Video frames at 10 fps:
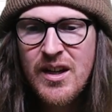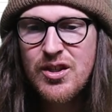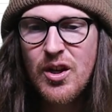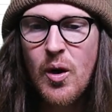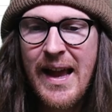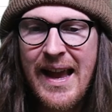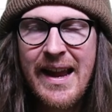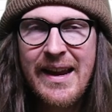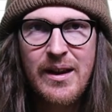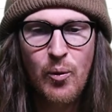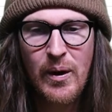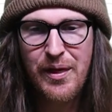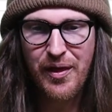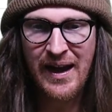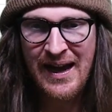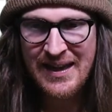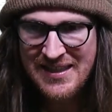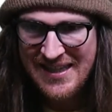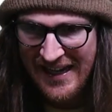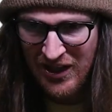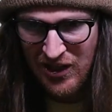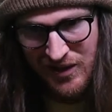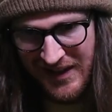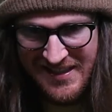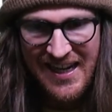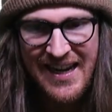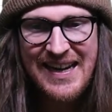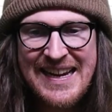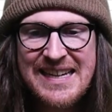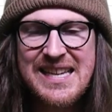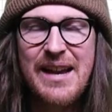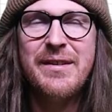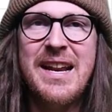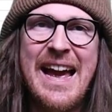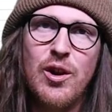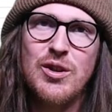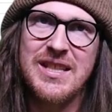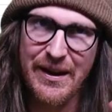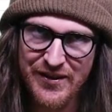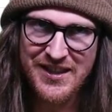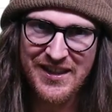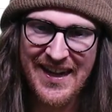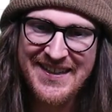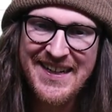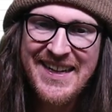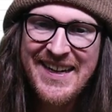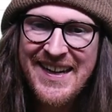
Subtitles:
So go ahead with cell, let's say E7, Echo 7 selected.